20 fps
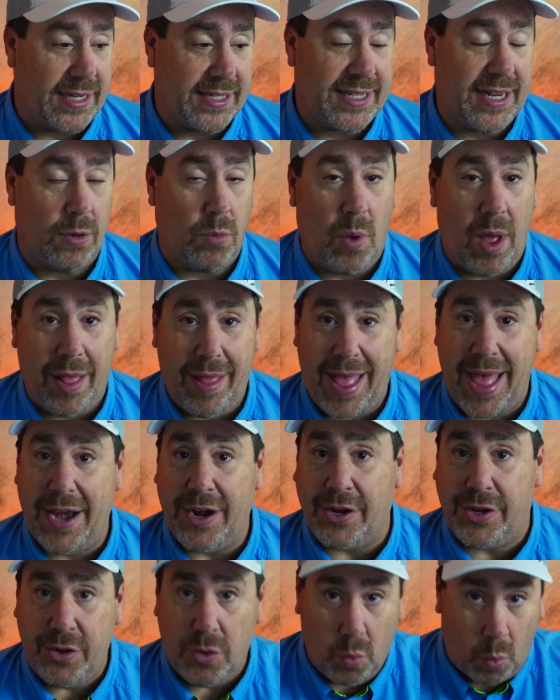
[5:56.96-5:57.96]
I said, while it had
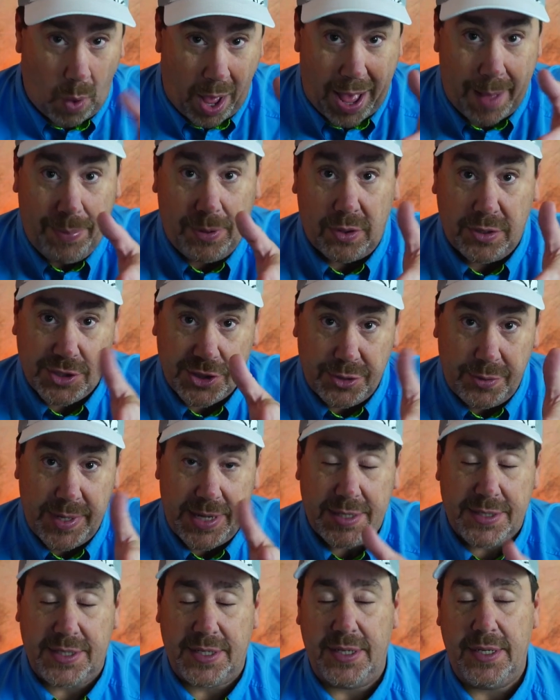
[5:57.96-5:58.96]
a good wobble to
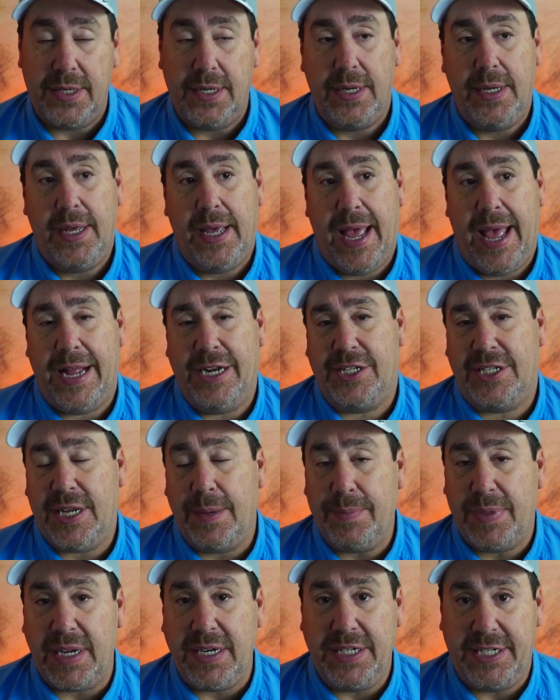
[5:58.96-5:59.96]
it and
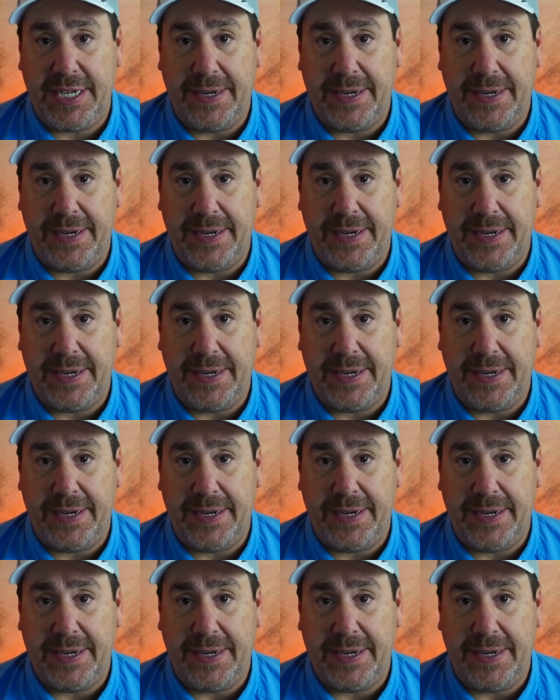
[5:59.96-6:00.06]
something